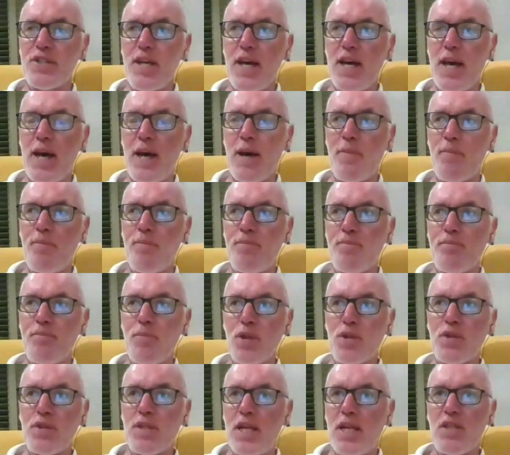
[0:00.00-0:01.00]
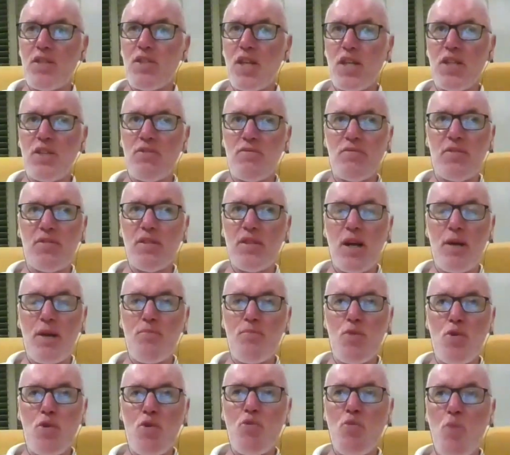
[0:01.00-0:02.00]
But their
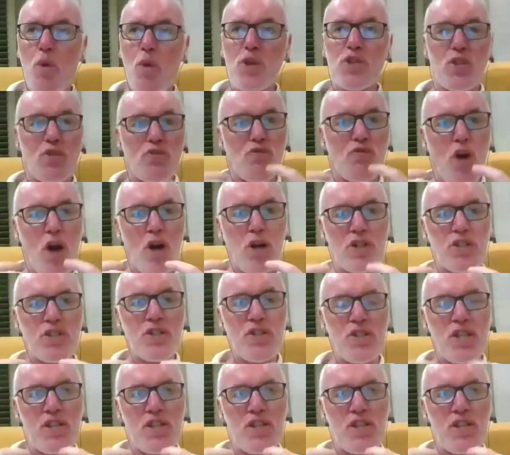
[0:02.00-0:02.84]
mood wasn't rocked,